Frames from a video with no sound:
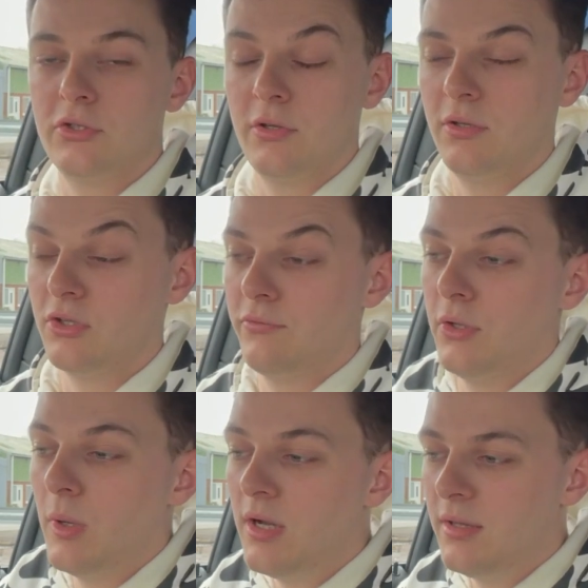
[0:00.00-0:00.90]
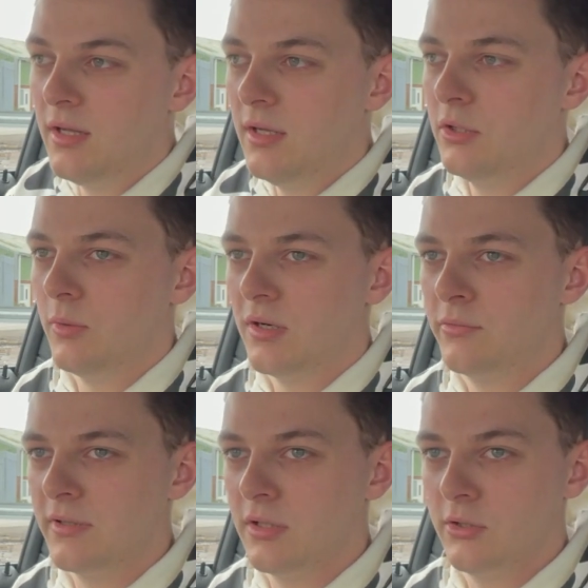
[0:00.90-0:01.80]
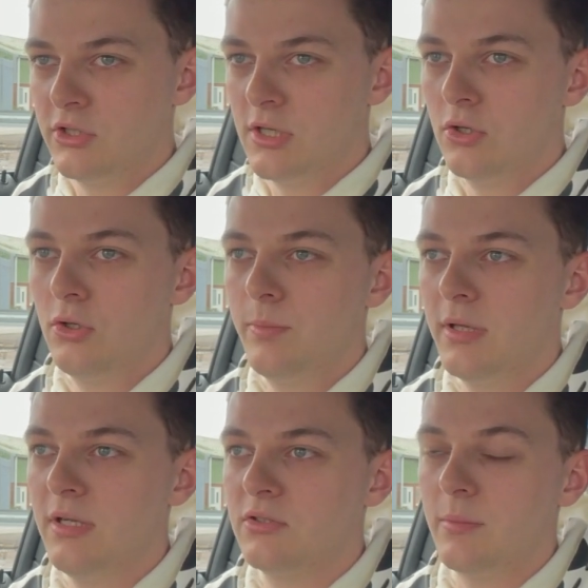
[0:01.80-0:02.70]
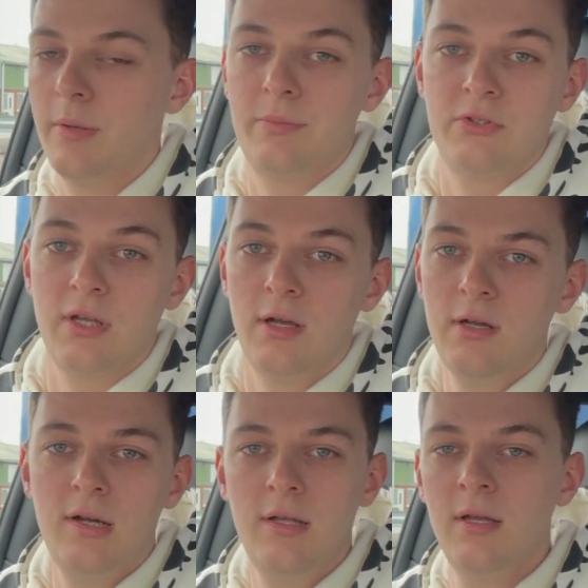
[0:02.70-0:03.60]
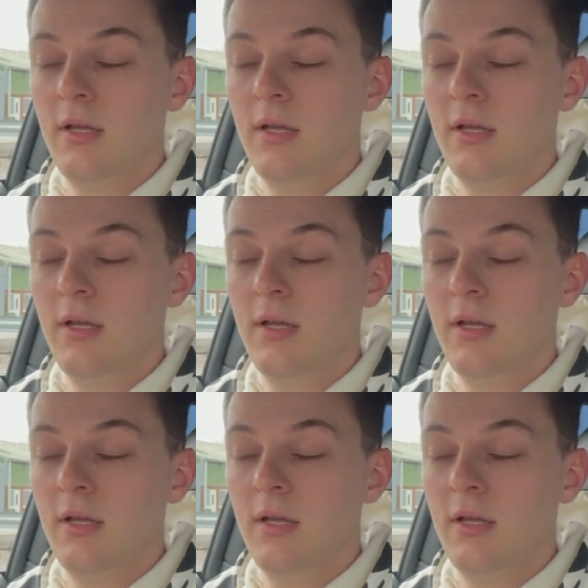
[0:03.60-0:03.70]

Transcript: so if you are there and you are a fan of the channel please come up and say hi